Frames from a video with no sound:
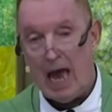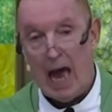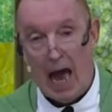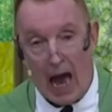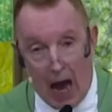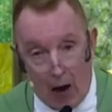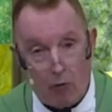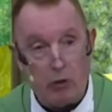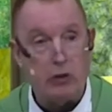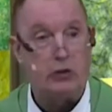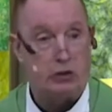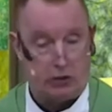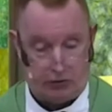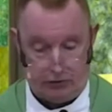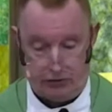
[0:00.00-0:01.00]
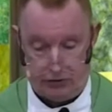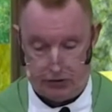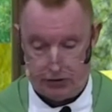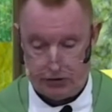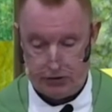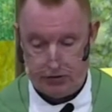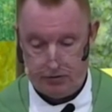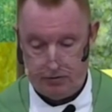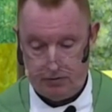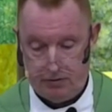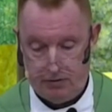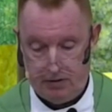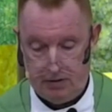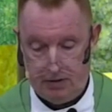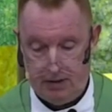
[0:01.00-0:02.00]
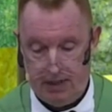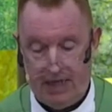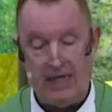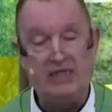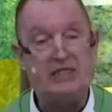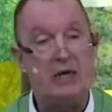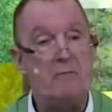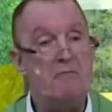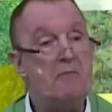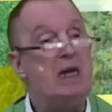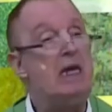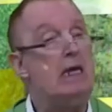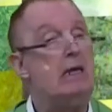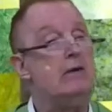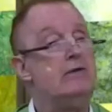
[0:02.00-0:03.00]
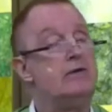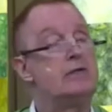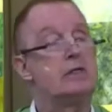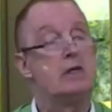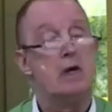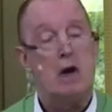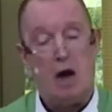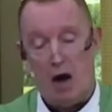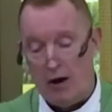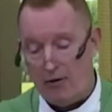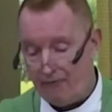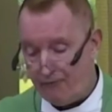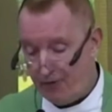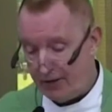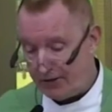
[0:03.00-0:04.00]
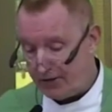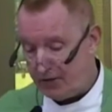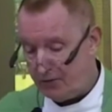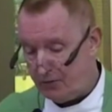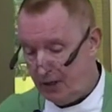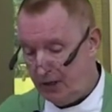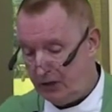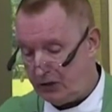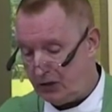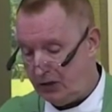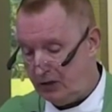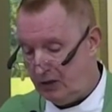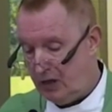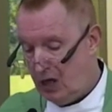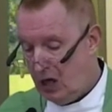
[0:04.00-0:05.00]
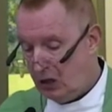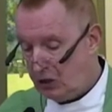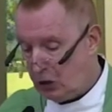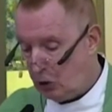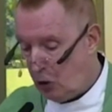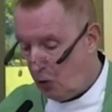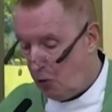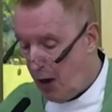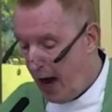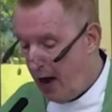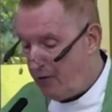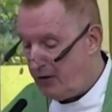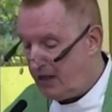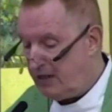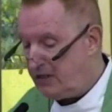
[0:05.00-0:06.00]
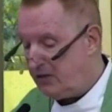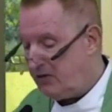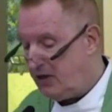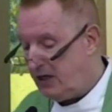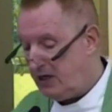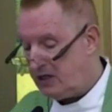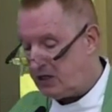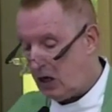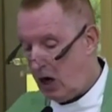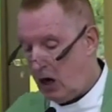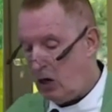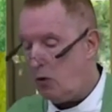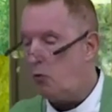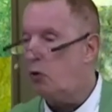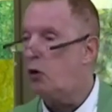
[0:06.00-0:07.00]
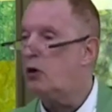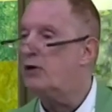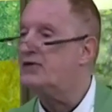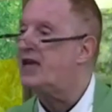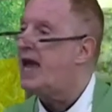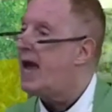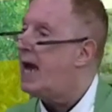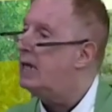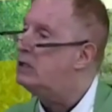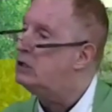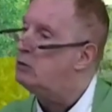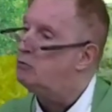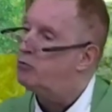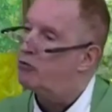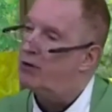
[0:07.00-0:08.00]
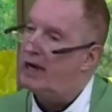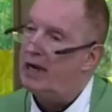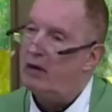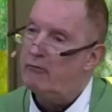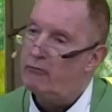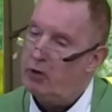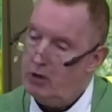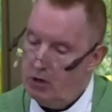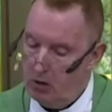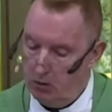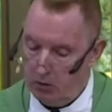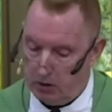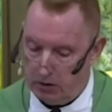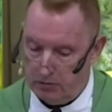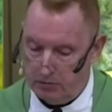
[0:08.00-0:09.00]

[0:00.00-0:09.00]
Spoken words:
Our church is a means of restoration to go out into the entire world and to bring renewal.